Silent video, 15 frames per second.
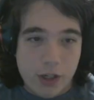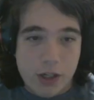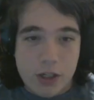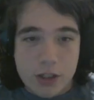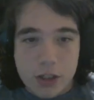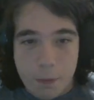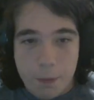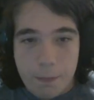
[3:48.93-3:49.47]

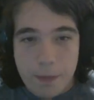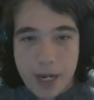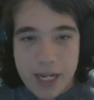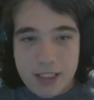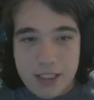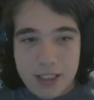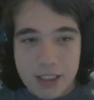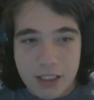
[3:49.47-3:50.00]
So
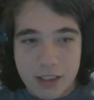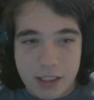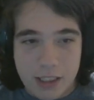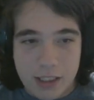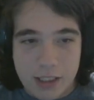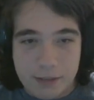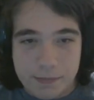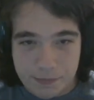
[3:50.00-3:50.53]

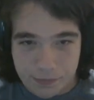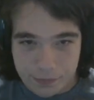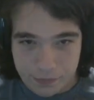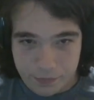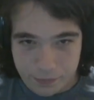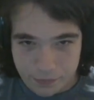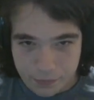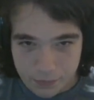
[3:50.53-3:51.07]
basically,
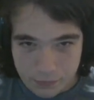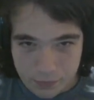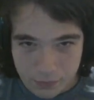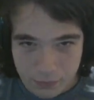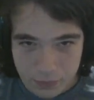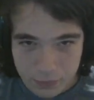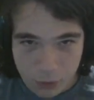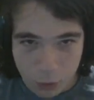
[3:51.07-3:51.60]

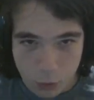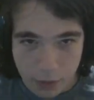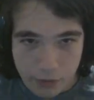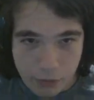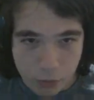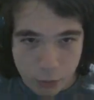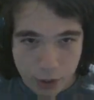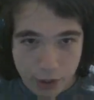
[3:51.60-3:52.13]

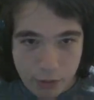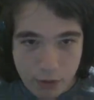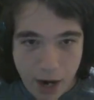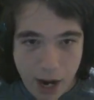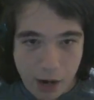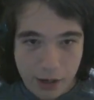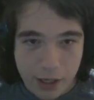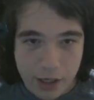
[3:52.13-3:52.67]
we've
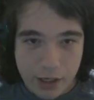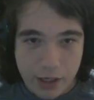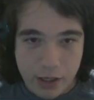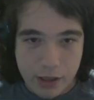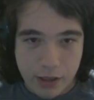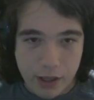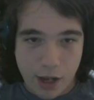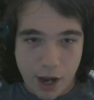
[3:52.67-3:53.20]
rerouted
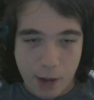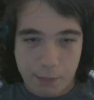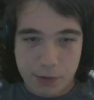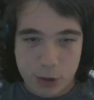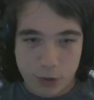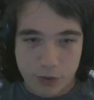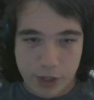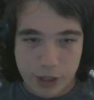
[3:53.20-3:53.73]
the
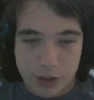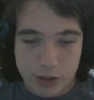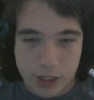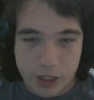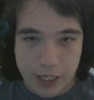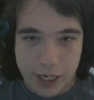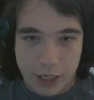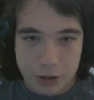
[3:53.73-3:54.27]
hoppers over here so
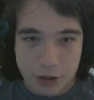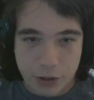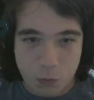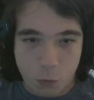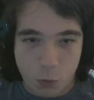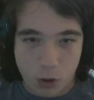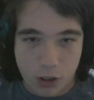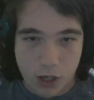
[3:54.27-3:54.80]
that I can actually
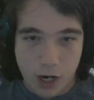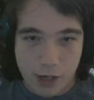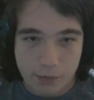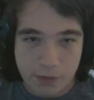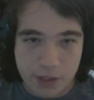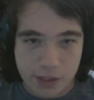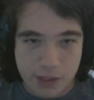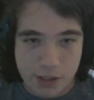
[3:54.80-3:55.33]
work on them
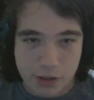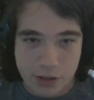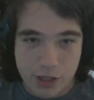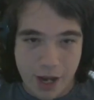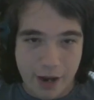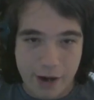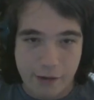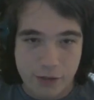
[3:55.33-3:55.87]
because there's
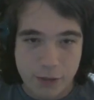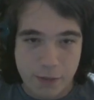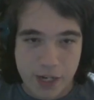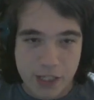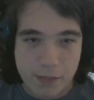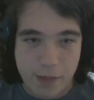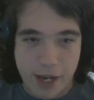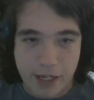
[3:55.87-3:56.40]
not enough
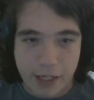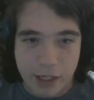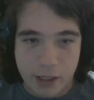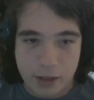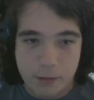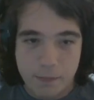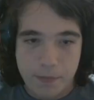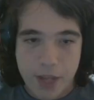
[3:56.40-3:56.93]
space back
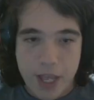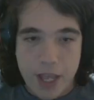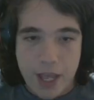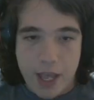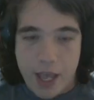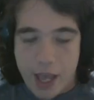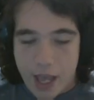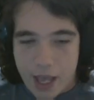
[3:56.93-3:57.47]
here.
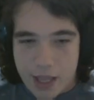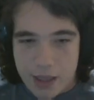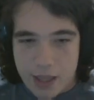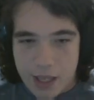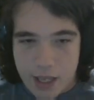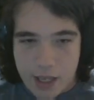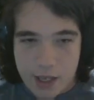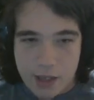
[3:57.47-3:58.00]
And
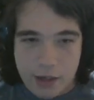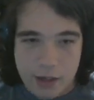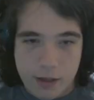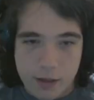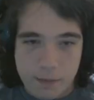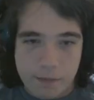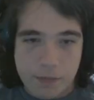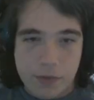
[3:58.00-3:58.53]
then